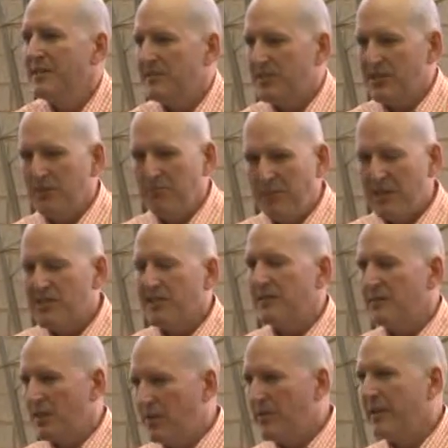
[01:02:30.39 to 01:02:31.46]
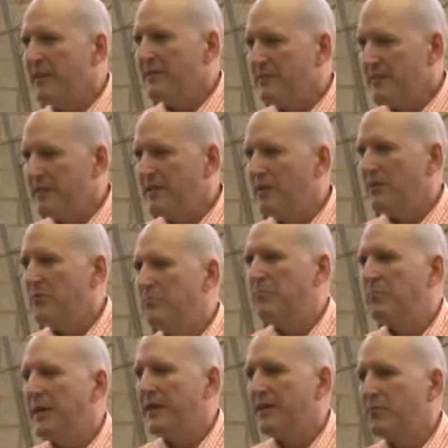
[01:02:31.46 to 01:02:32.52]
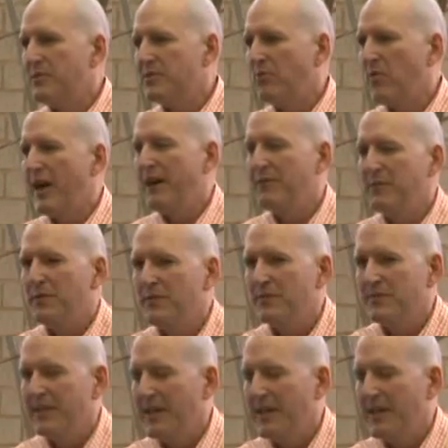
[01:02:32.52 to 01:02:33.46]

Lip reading: still musket loading, you know, but it was a rifle.